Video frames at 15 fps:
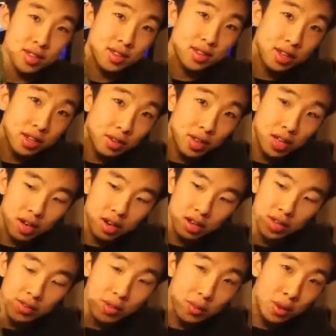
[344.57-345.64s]
still there
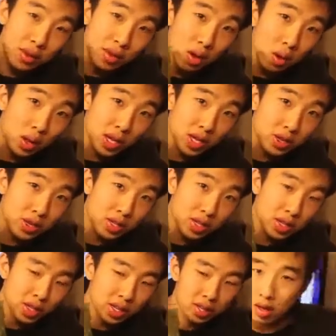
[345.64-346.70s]
even with no
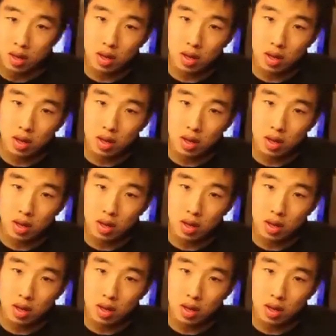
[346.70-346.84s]
electricity.